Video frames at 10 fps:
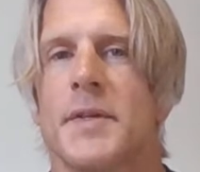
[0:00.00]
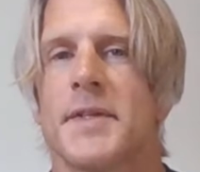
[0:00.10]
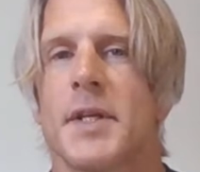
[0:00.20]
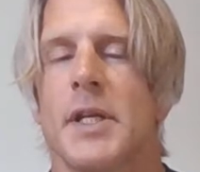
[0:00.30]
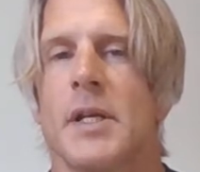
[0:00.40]
to
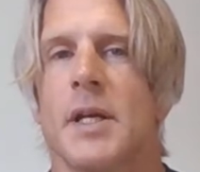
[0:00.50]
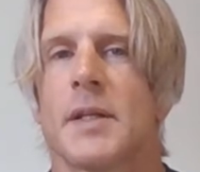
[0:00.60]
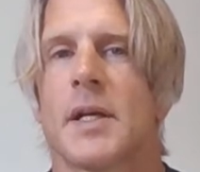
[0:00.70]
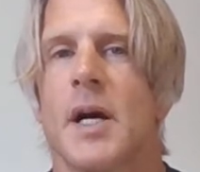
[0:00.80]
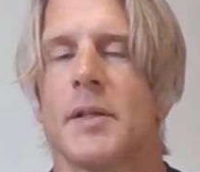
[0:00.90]
study at
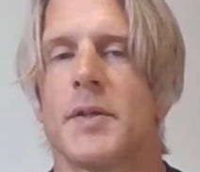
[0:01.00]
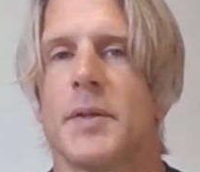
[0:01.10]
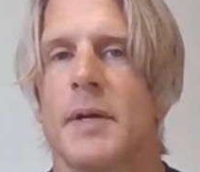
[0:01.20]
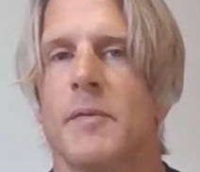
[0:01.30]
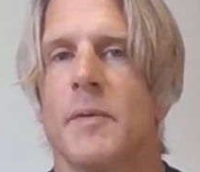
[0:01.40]
the college
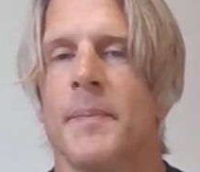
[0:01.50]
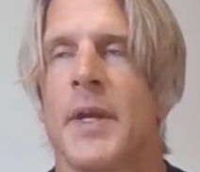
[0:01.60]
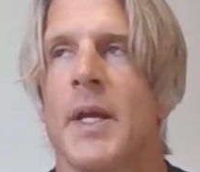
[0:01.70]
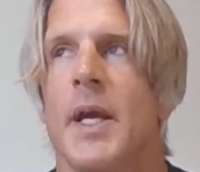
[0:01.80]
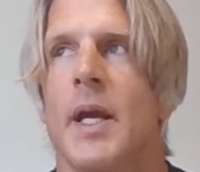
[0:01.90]
level.
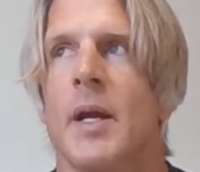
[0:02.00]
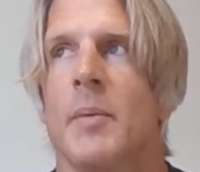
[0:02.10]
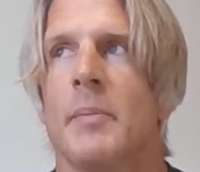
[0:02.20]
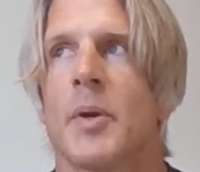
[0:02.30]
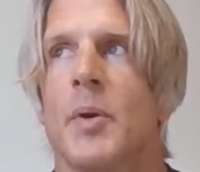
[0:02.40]
And I
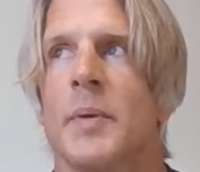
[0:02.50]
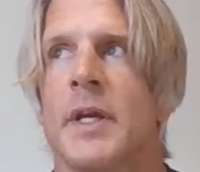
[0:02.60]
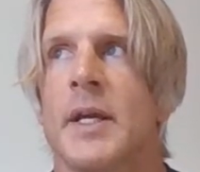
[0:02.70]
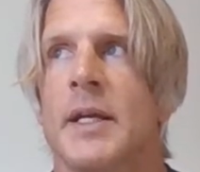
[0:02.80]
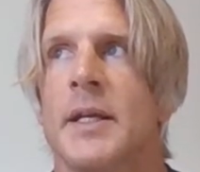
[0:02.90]
remember
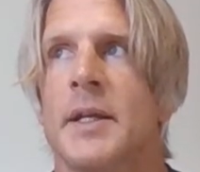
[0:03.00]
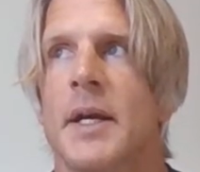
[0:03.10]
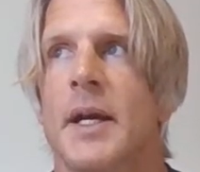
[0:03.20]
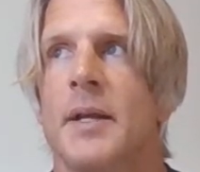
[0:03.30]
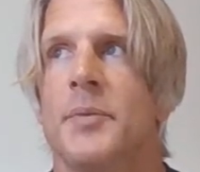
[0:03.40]
going in
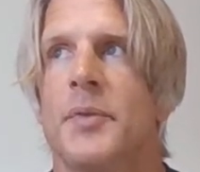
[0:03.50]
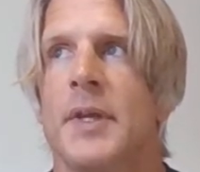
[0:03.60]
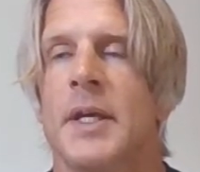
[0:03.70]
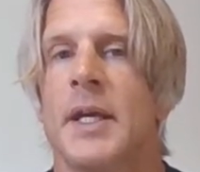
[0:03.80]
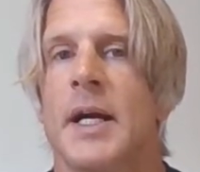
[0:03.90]
and
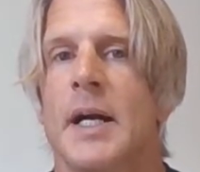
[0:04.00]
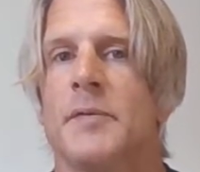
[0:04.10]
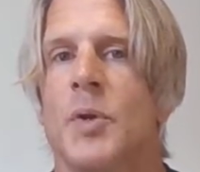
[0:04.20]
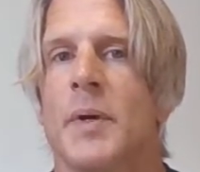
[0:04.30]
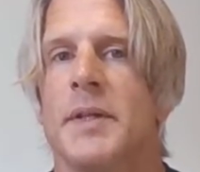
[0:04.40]
thinking, I
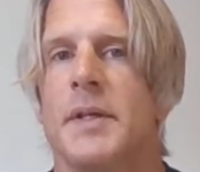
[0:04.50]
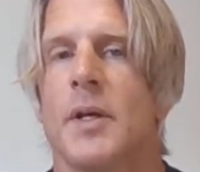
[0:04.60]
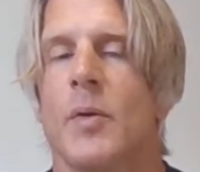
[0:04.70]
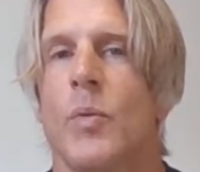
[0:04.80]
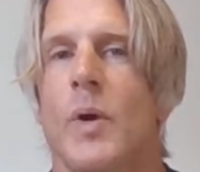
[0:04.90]
have no
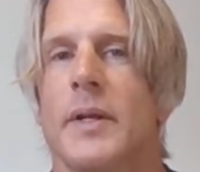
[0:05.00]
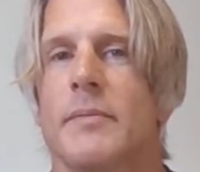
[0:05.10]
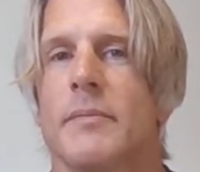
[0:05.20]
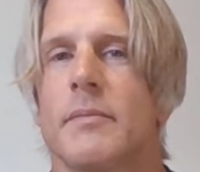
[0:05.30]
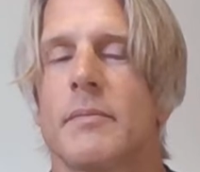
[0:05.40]
idea what
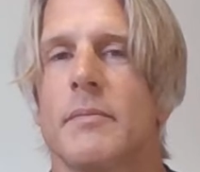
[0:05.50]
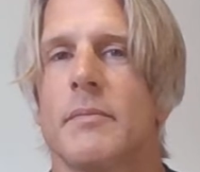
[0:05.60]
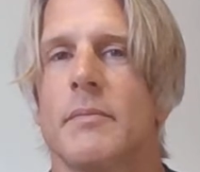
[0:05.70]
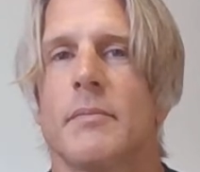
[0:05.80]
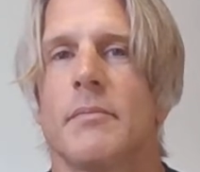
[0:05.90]

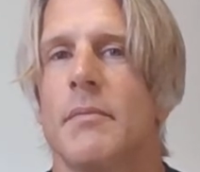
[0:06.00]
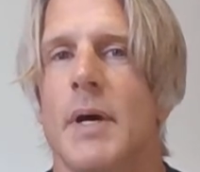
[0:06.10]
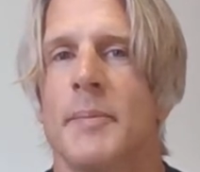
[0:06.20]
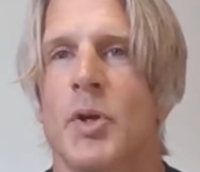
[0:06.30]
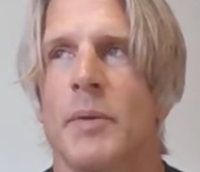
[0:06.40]

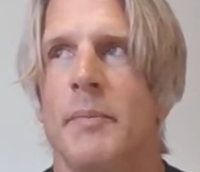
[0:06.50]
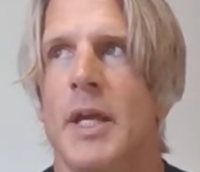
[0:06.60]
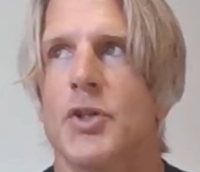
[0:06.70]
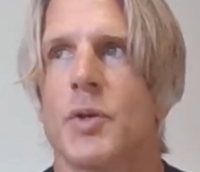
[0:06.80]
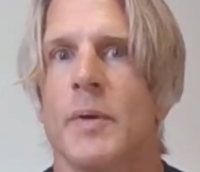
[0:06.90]
I'm going to
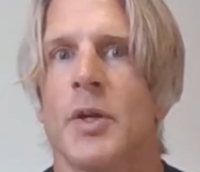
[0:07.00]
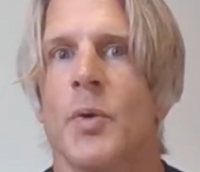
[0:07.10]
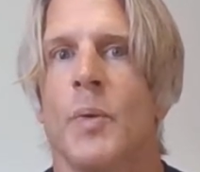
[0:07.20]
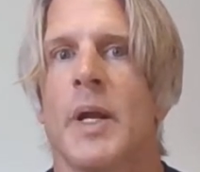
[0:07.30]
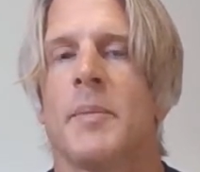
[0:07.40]
major in
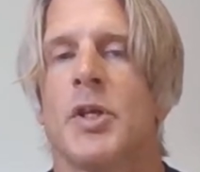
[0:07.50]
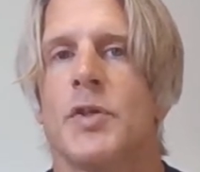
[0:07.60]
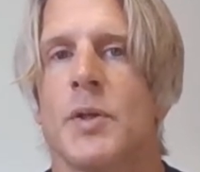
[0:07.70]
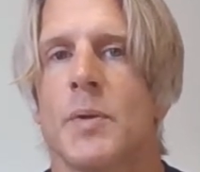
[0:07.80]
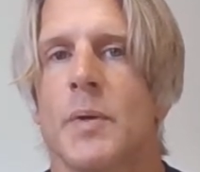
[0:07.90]
or what I'm going to
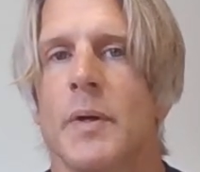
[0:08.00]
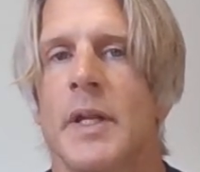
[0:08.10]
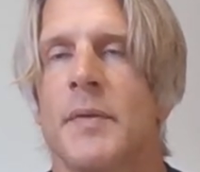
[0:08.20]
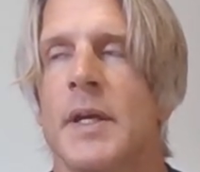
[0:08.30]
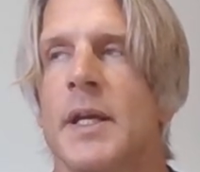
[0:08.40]
do or
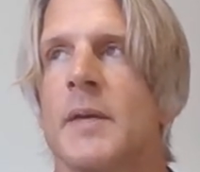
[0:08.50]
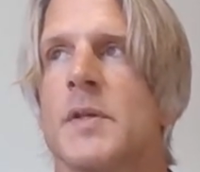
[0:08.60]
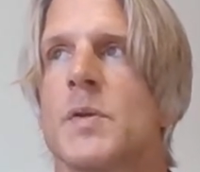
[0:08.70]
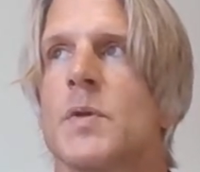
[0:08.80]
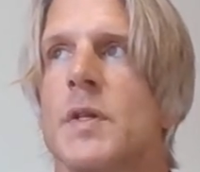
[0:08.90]
anything. And
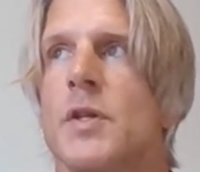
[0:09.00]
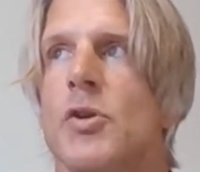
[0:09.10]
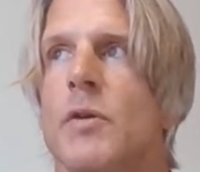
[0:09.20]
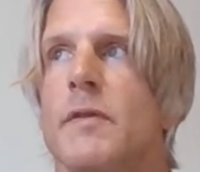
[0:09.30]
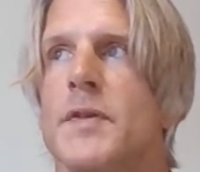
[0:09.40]
this was at the
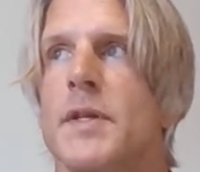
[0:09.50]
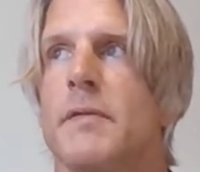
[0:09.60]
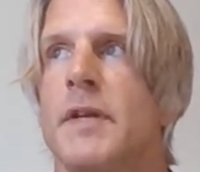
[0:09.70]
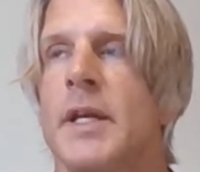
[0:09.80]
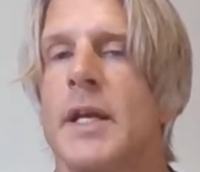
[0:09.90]
University
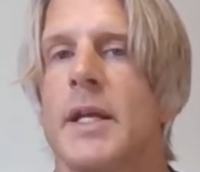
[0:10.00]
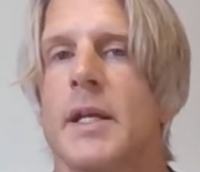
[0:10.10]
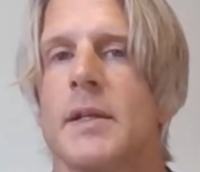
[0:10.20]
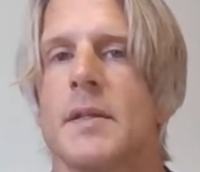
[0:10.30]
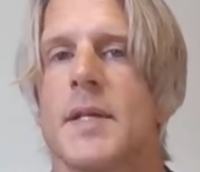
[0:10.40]
of
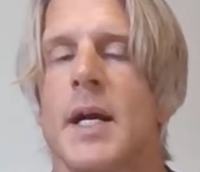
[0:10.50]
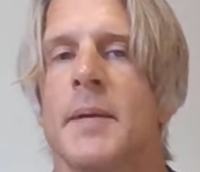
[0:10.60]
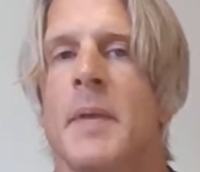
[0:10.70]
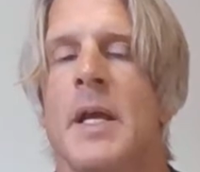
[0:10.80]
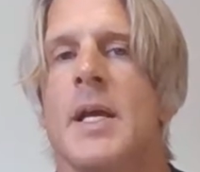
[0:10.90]
Connecticut at the
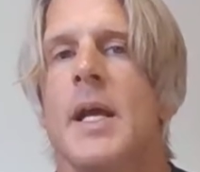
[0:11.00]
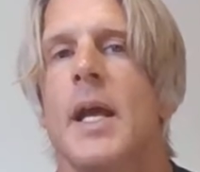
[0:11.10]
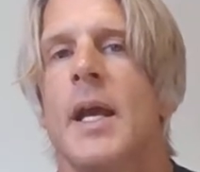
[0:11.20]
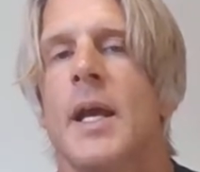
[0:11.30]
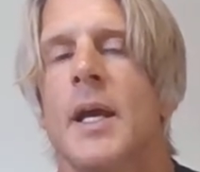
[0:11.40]
time.
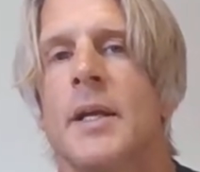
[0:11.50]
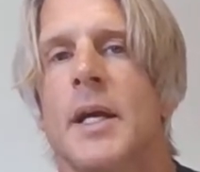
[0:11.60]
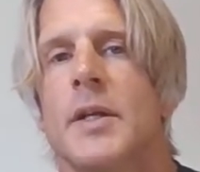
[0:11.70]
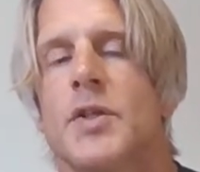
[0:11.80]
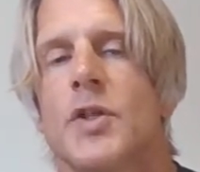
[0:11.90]
And
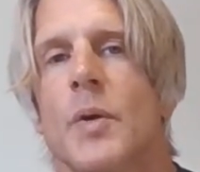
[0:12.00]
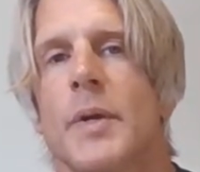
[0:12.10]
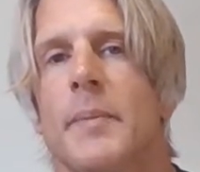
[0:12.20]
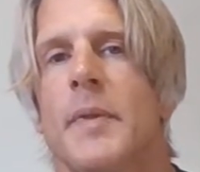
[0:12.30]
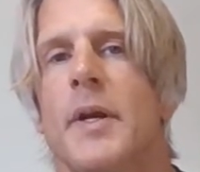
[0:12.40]
I showed
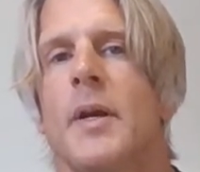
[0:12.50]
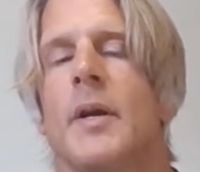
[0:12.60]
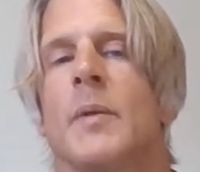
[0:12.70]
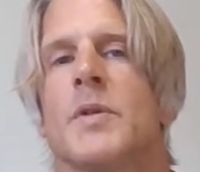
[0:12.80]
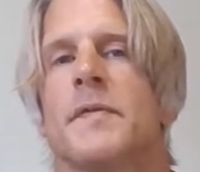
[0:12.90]
up there
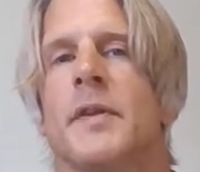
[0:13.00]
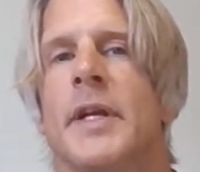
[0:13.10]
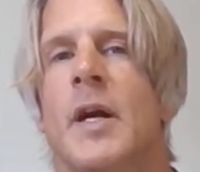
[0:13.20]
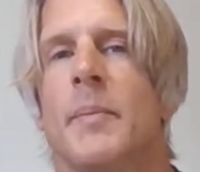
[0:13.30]
and was filling out